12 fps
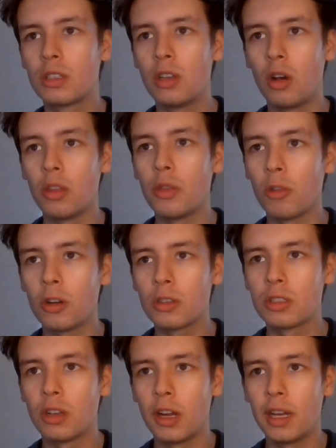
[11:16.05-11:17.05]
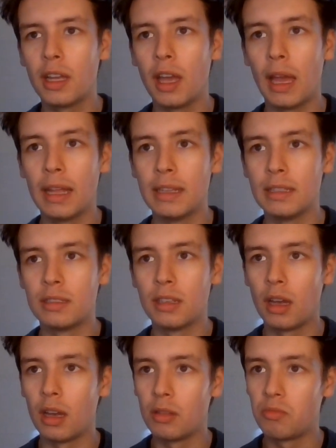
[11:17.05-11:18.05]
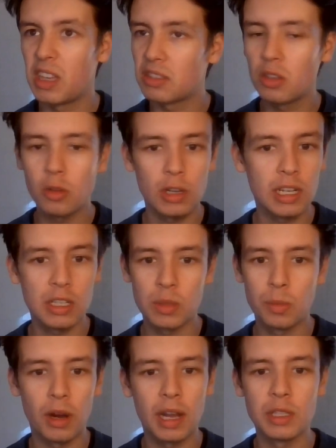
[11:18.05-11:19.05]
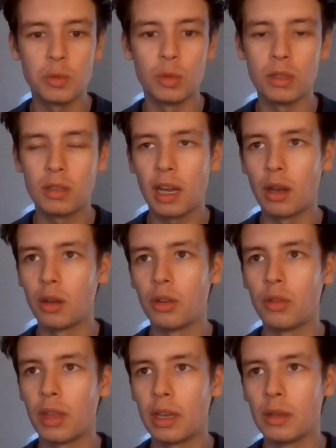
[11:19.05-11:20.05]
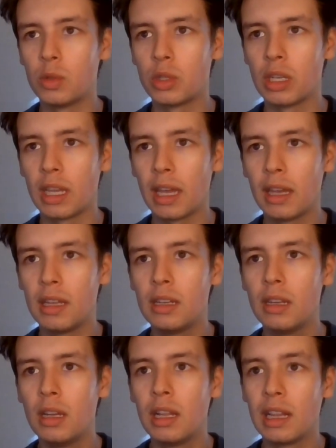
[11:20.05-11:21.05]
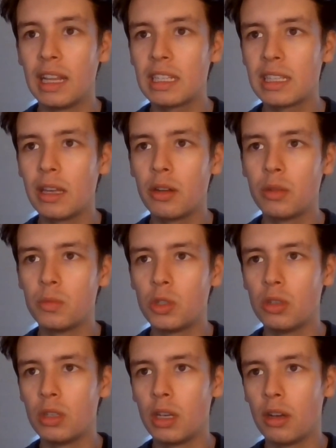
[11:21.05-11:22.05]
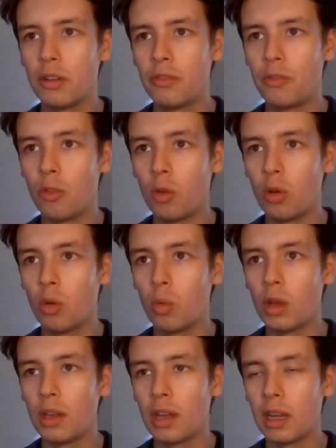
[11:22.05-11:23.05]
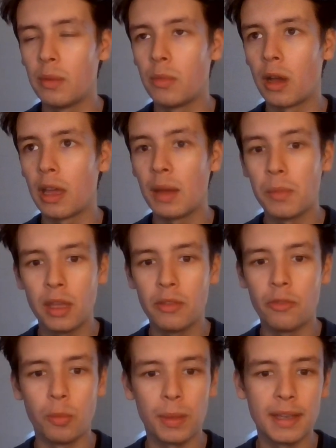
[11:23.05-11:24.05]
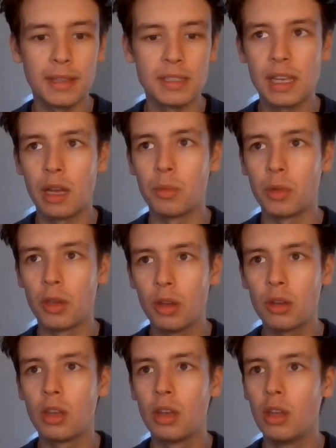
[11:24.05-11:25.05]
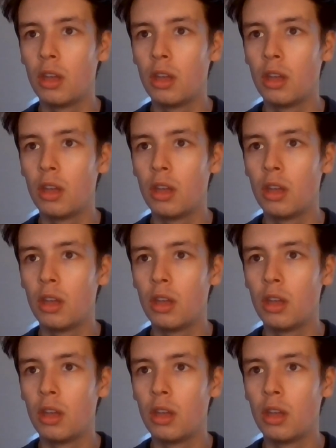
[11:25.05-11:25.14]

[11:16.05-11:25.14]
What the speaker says: On the Rocks, and that's not really a surprise. We kind of knew that he was going to get in. Leslie Odom Jr. for One Night in Miami for playing Sam Cooke.